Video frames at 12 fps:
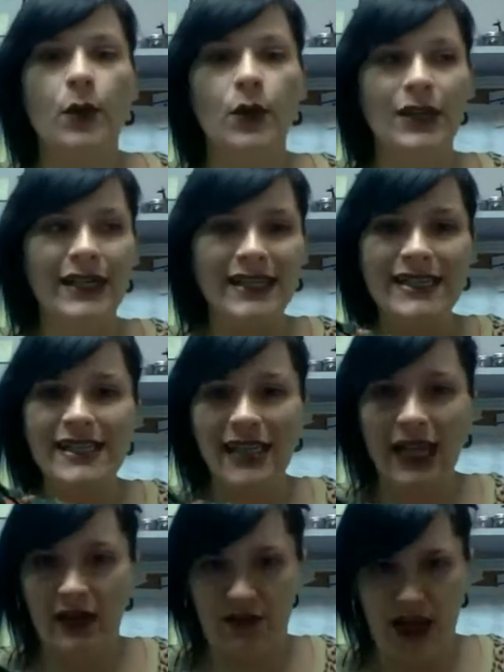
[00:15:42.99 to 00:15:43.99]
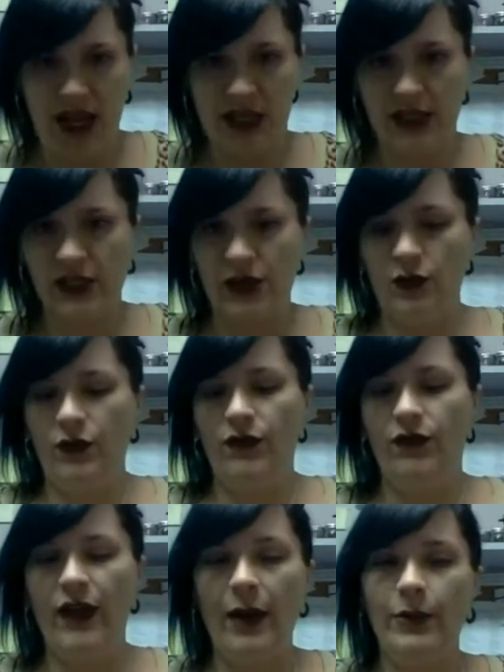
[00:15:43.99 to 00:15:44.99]
Put it inside of that so the
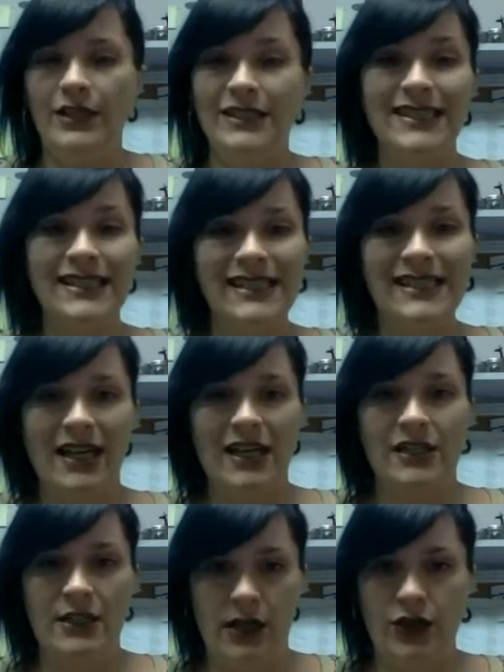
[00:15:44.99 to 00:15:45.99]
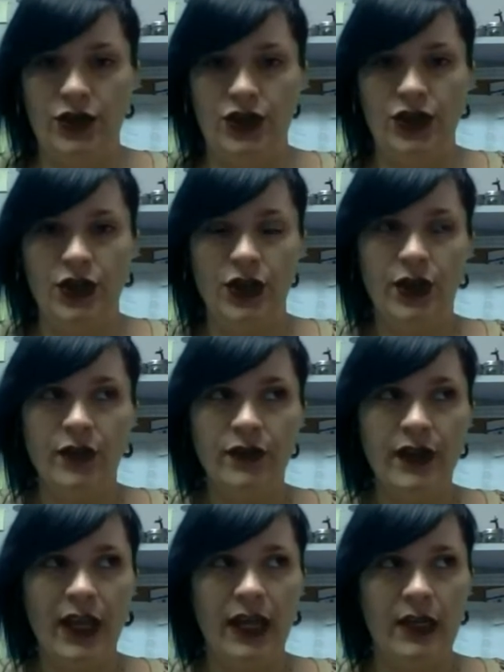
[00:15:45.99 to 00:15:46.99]
fabric does not touch
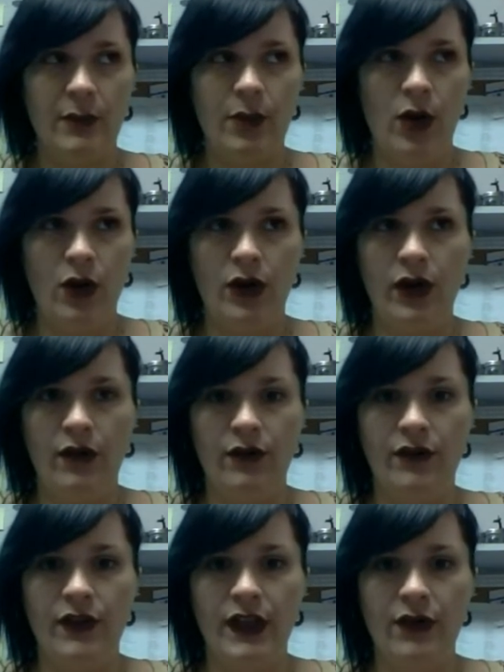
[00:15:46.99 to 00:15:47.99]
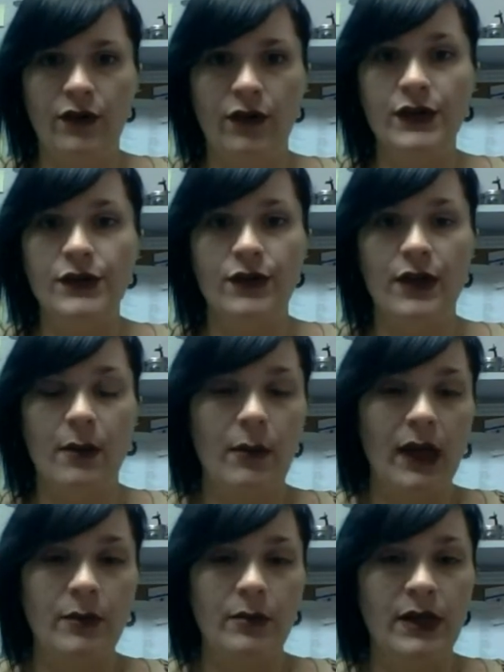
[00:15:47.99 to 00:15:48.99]
any part of the freezer that
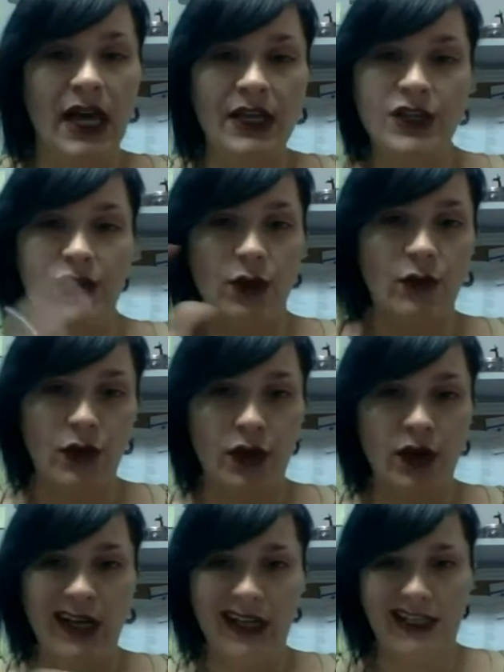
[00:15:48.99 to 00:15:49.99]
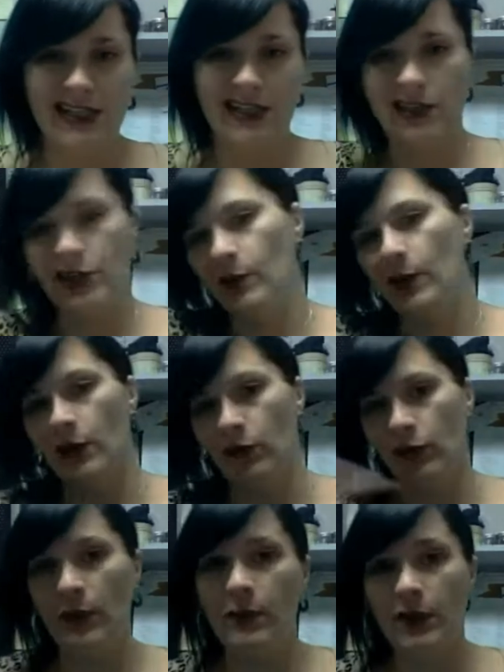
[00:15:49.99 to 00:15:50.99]
might be iced over and get stuck to it
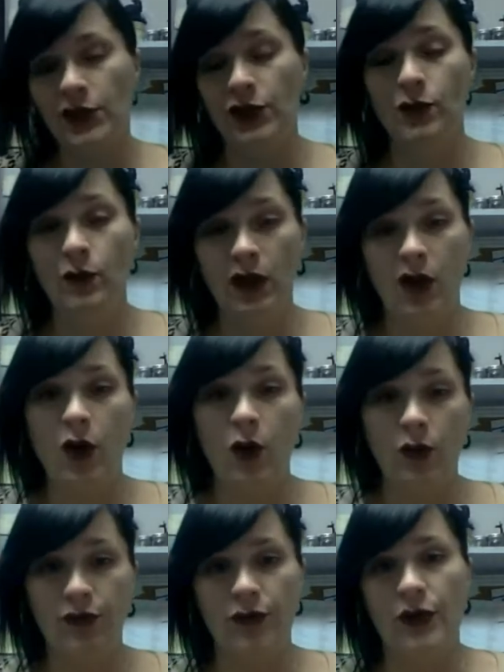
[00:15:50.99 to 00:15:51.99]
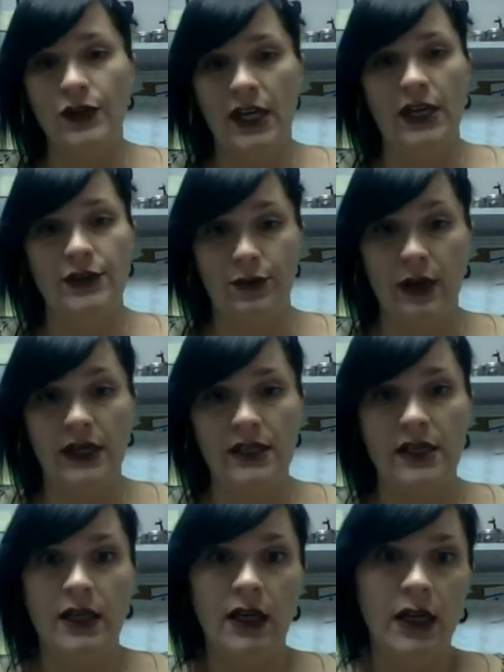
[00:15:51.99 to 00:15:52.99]
and rip, because you don't want cold frozen ass
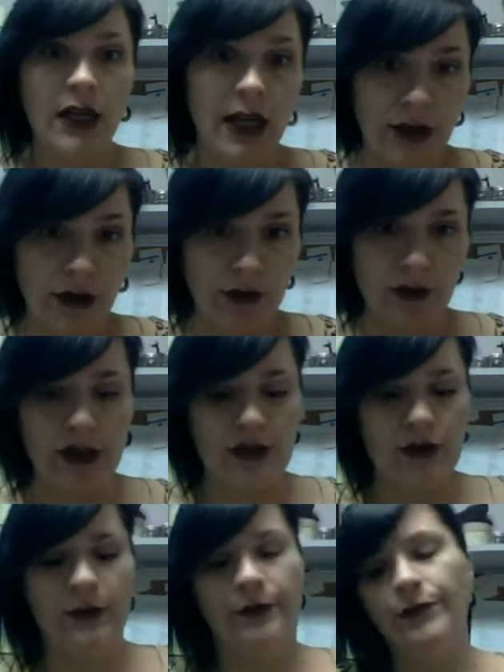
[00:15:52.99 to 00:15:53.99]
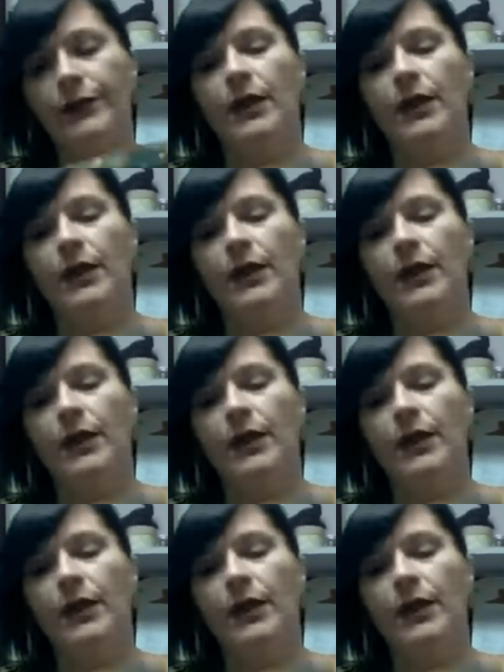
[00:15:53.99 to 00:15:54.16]
rice in your freezer.